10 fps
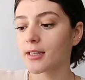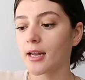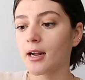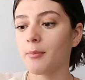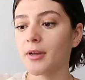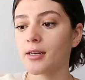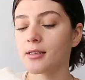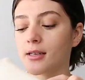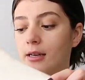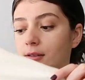picked that up in
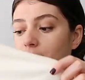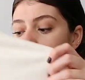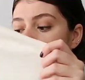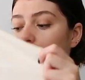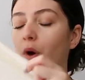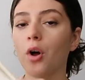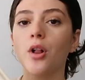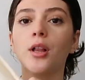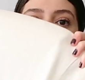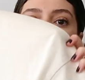a size small.